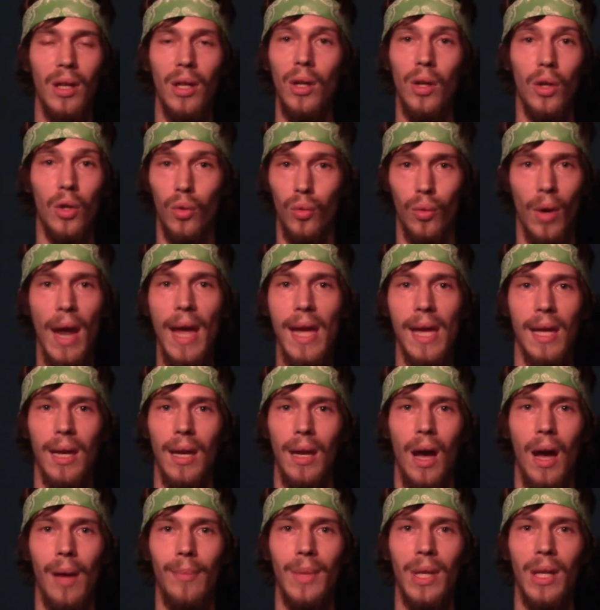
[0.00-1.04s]
great.
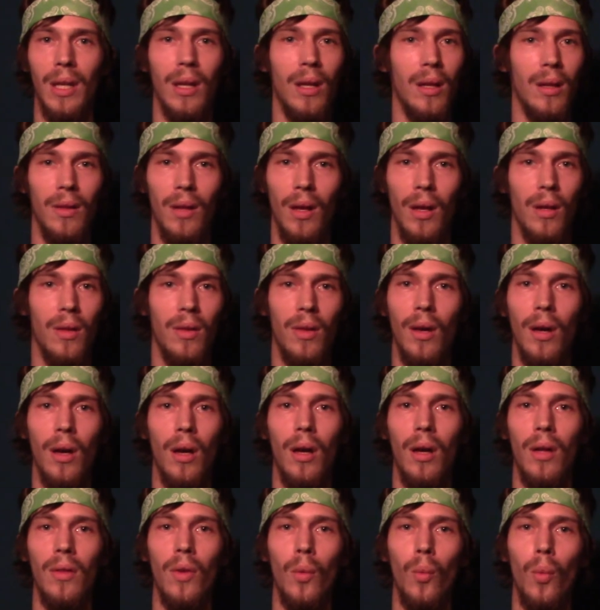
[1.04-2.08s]
I mean,
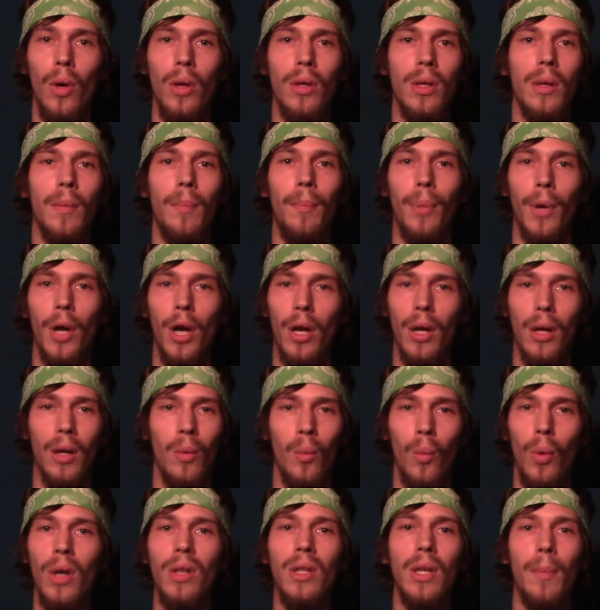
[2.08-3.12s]
the
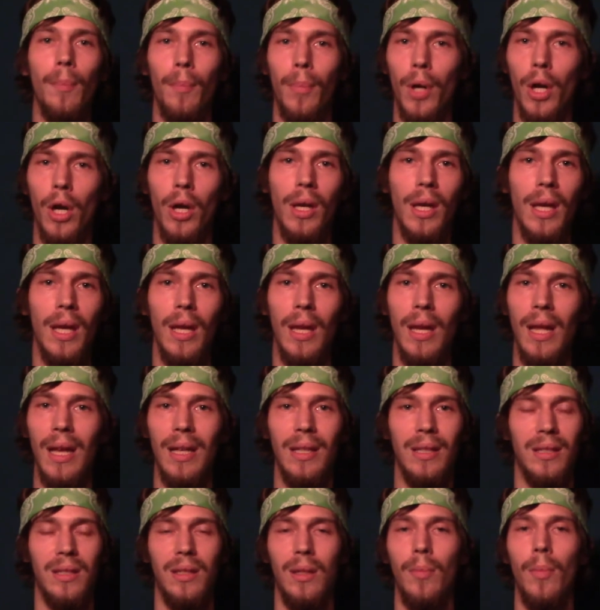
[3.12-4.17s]
William Birkin
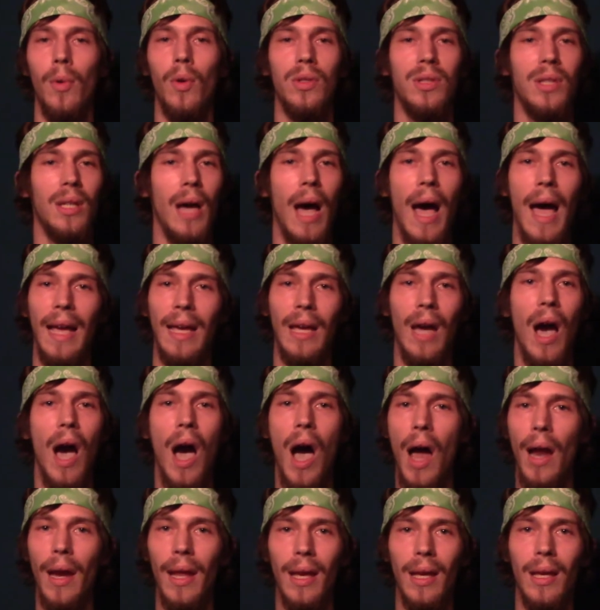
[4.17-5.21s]
is the most
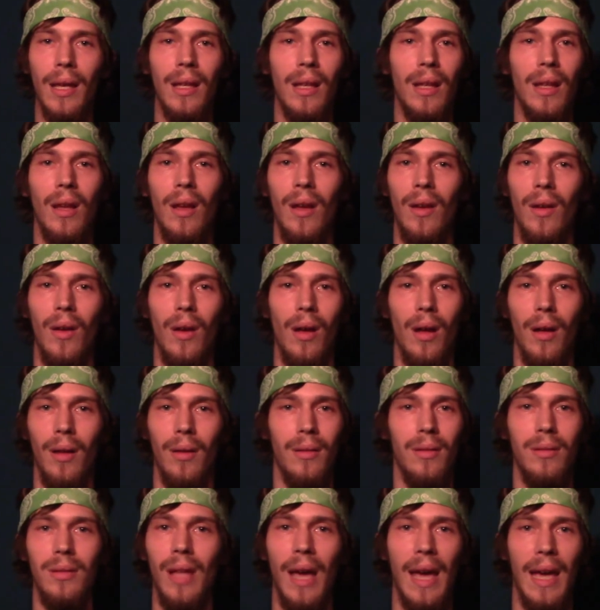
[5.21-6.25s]
iconic,
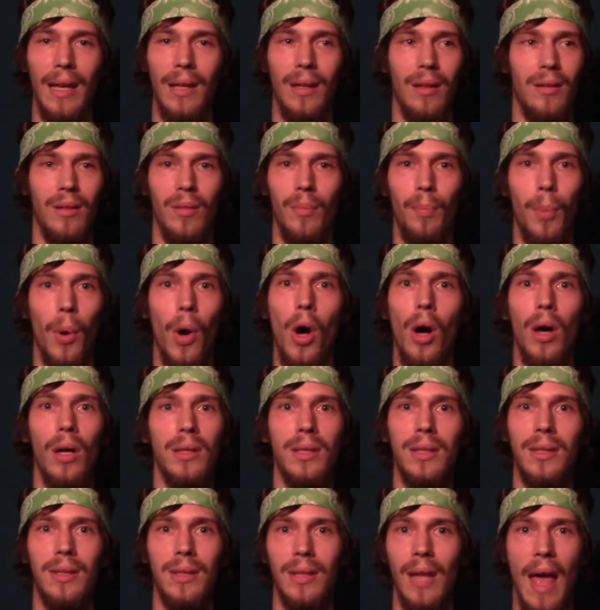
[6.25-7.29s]
like,
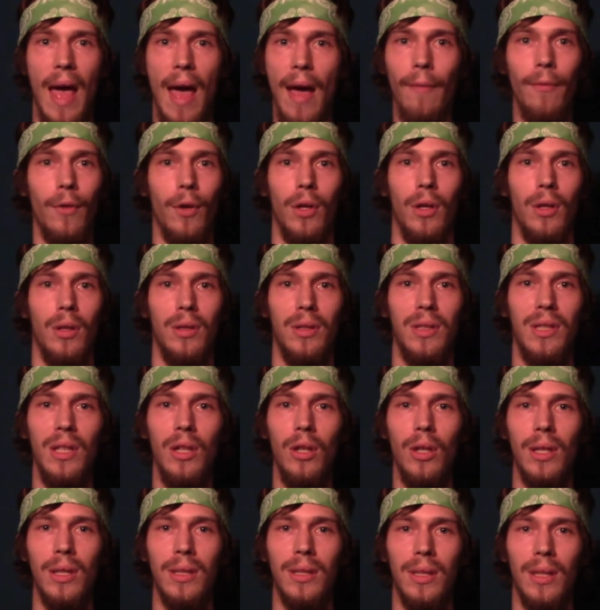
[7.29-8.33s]
boss ever.
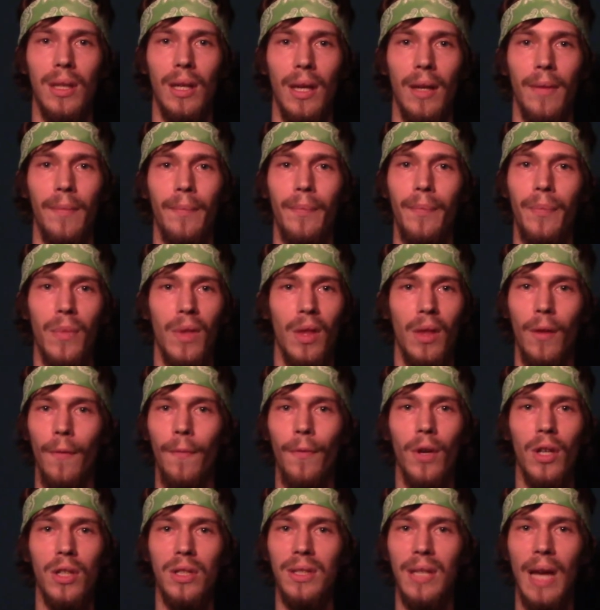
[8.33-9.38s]
Seriously. The
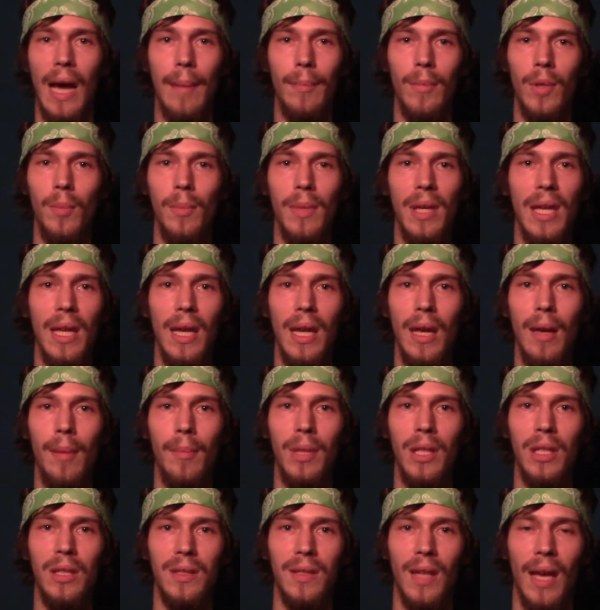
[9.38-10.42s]
first time you meet him,
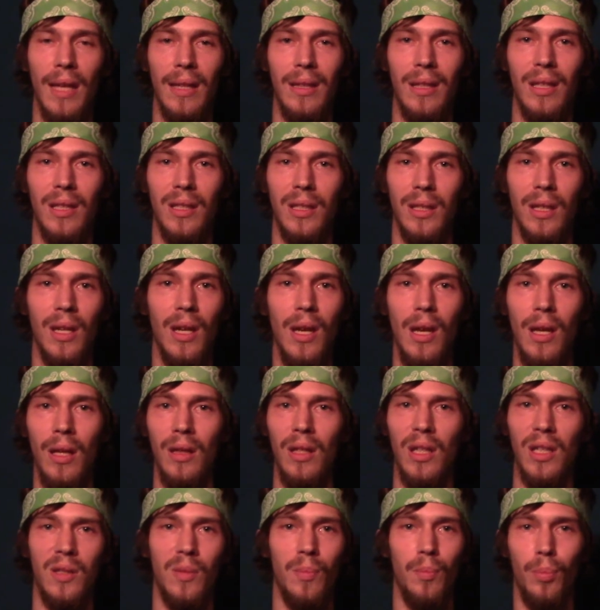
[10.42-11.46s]
he's like
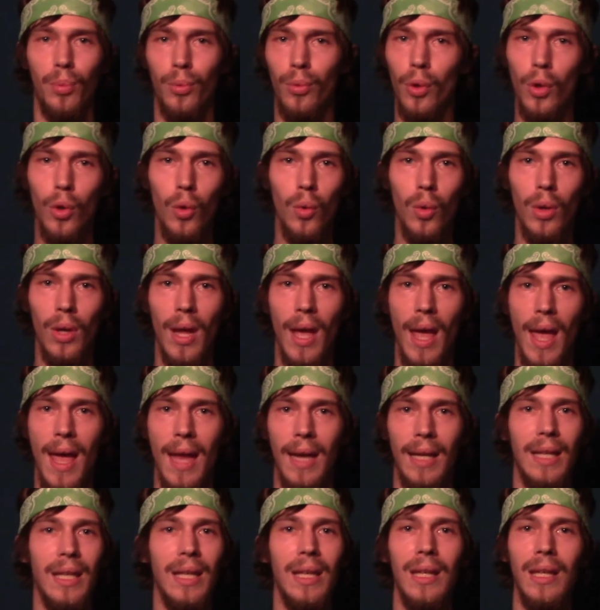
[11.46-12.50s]
this brute,
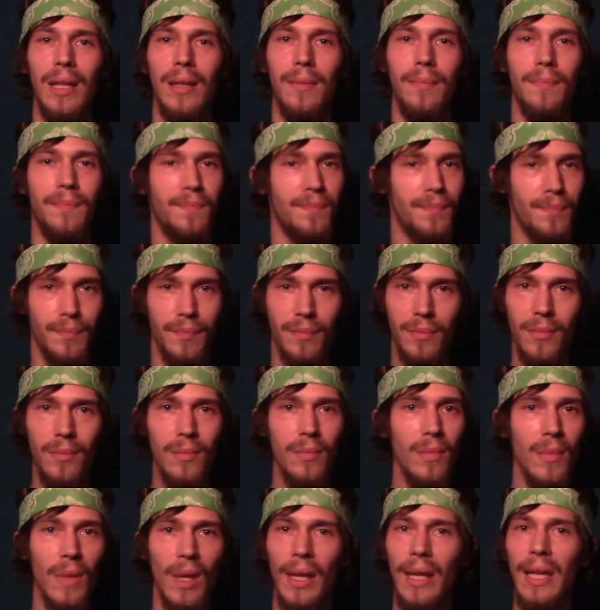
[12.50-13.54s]
and he
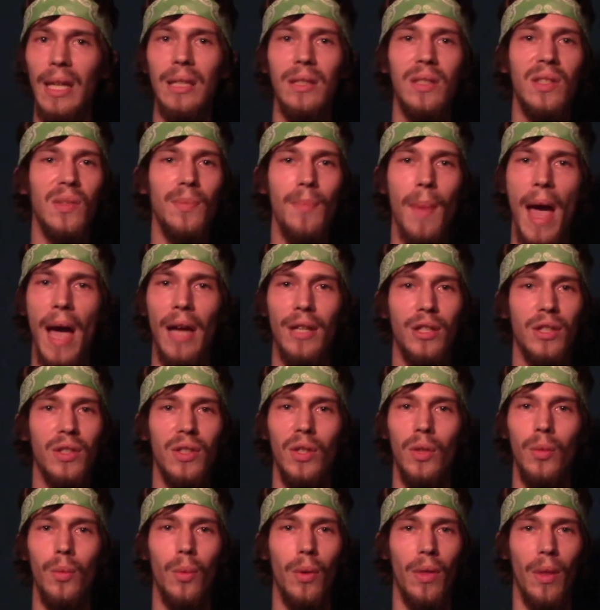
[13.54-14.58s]
smashes
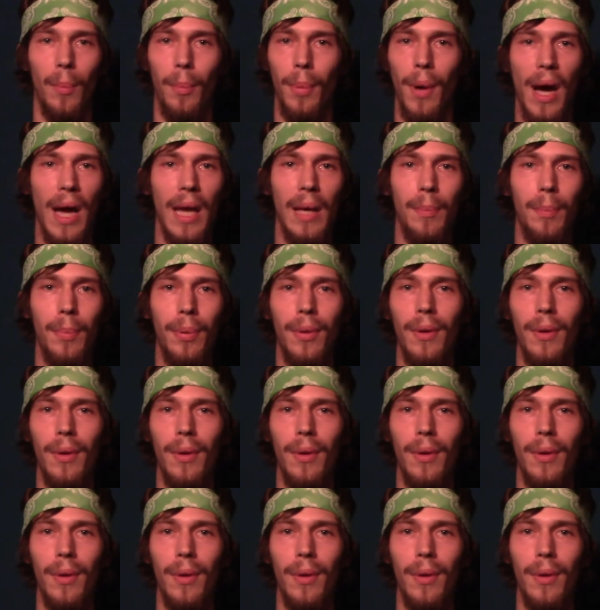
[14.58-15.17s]
you with a pipe